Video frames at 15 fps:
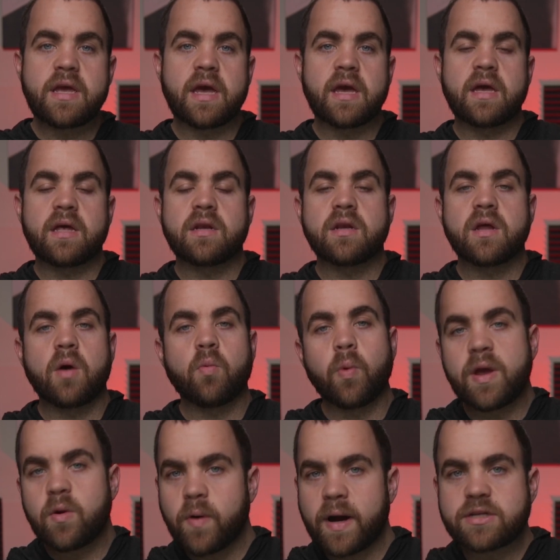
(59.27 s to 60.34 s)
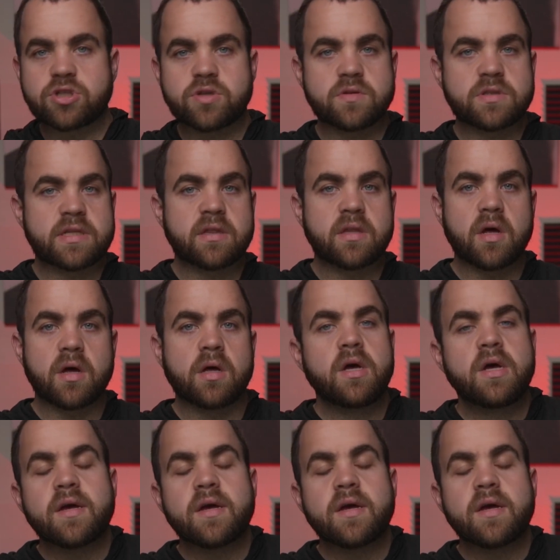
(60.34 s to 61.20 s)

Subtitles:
and Weight Watchers and the